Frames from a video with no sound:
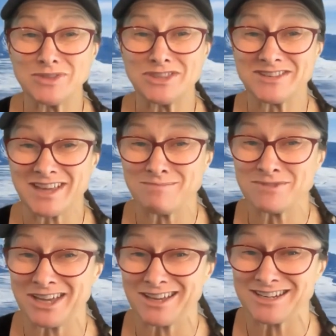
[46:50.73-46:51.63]
with the same
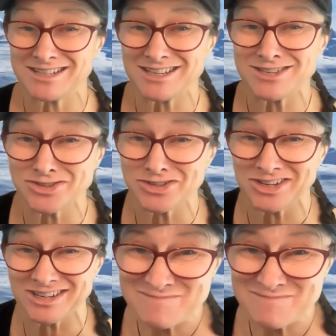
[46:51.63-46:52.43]
tank of diesel in it.